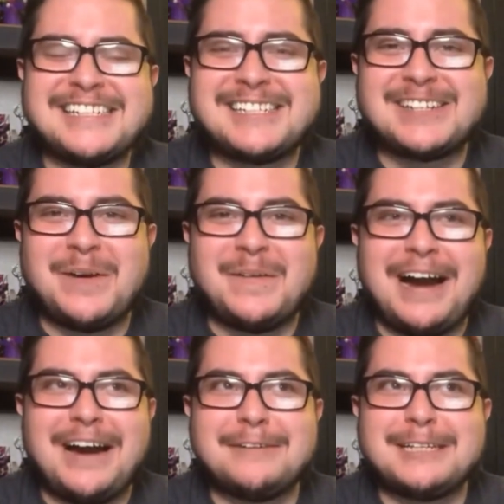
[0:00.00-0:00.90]
So
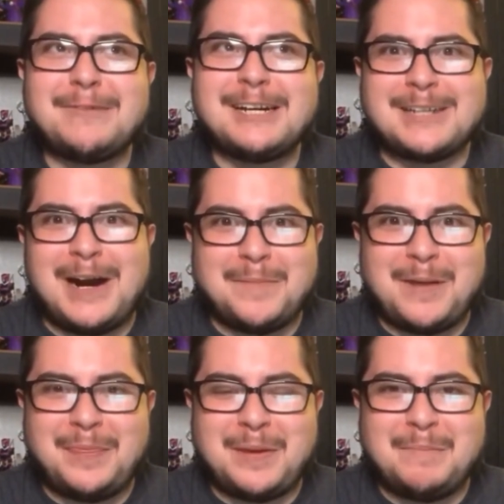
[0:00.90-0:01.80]
I really want to talk
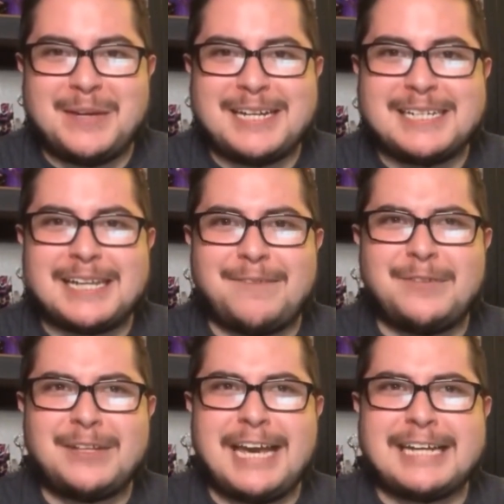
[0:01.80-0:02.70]
about them because I
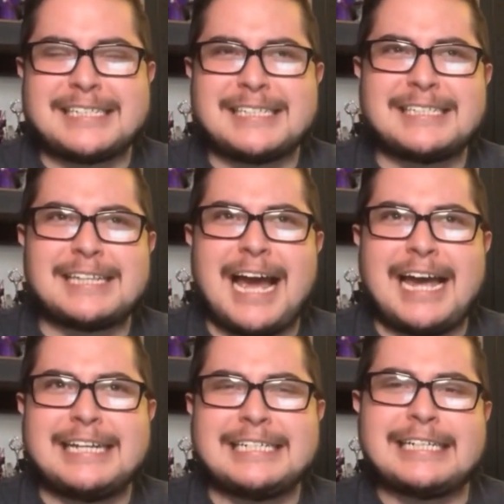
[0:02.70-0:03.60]
feel like
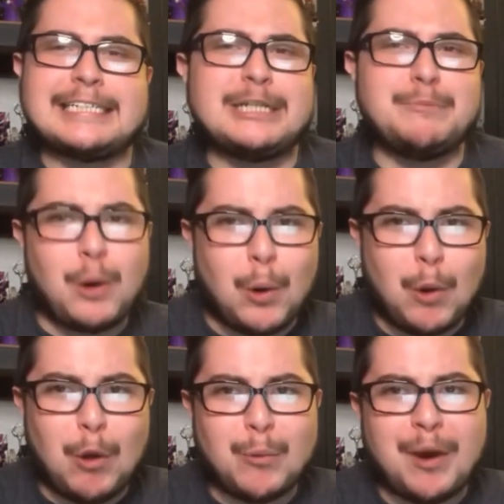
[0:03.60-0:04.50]
I did a little
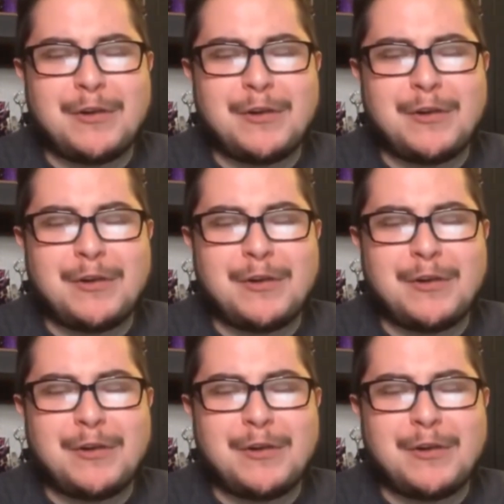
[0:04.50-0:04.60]
poll